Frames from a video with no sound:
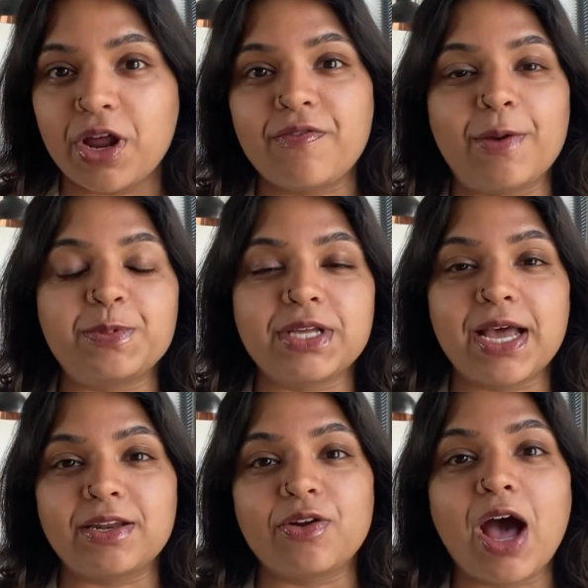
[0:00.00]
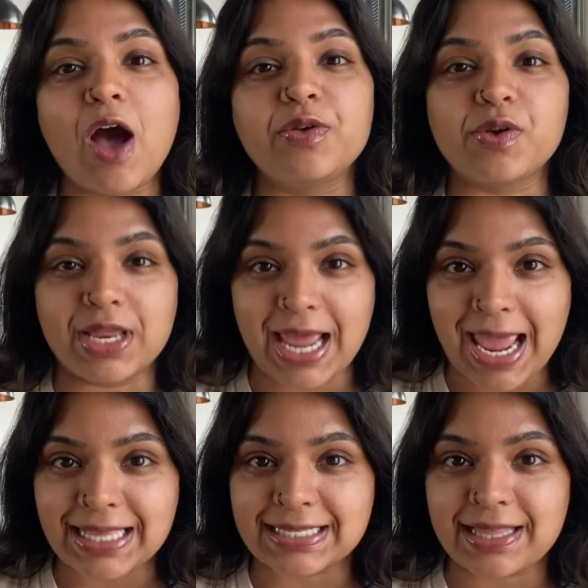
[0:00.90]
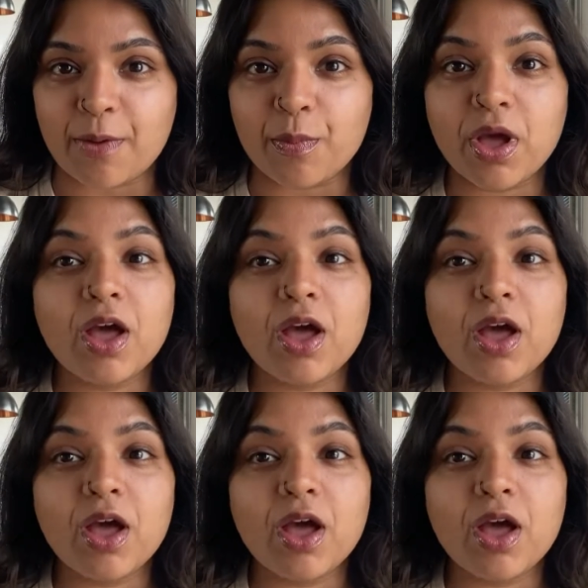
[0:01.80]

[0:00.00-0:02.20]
our website on how you can ace them.